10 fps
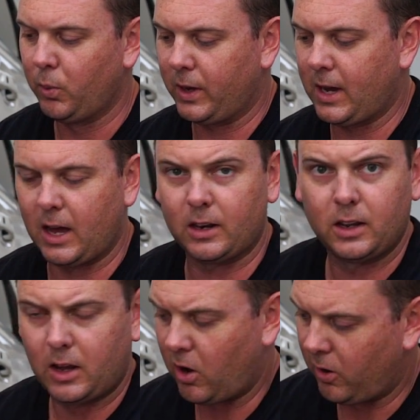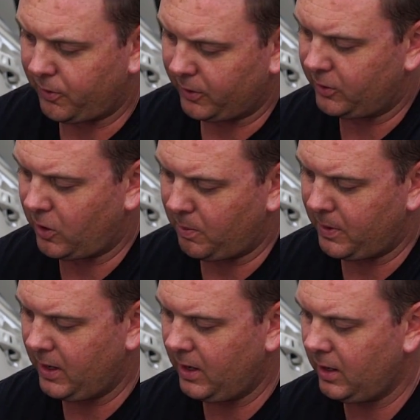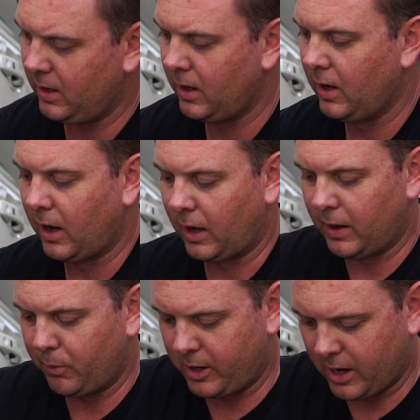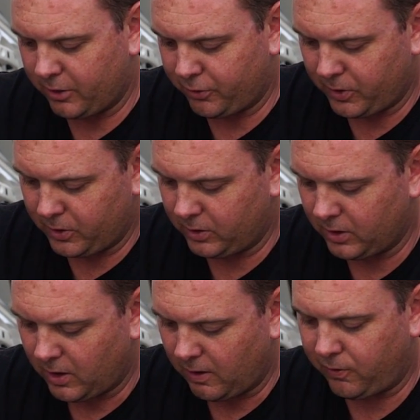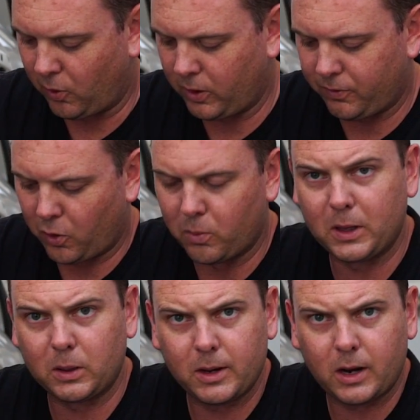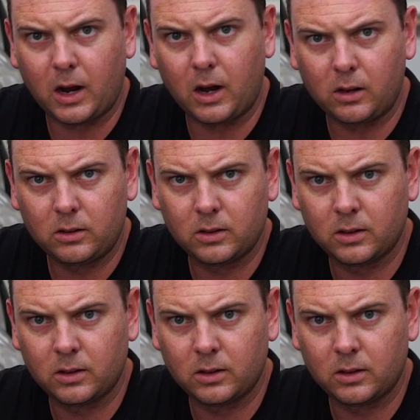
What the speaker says: we cut off at the top here, and then we're going to drill a 44mm hole,